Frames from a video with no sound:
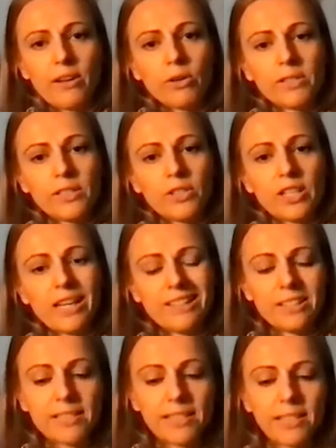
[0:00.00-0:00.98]
oxygen
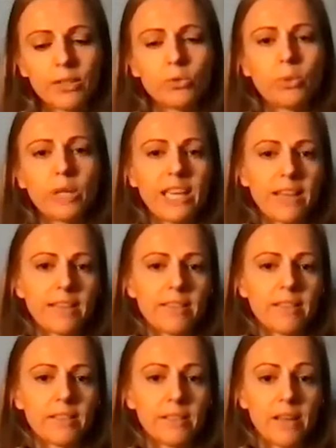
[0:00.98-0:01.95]
until we get
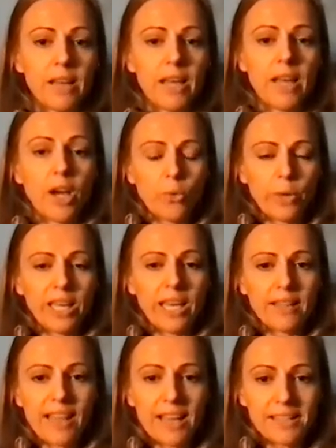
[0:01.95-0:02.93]

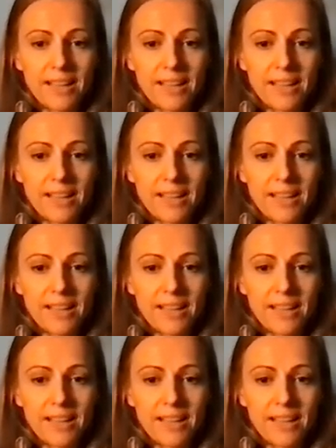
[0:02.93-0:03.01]
that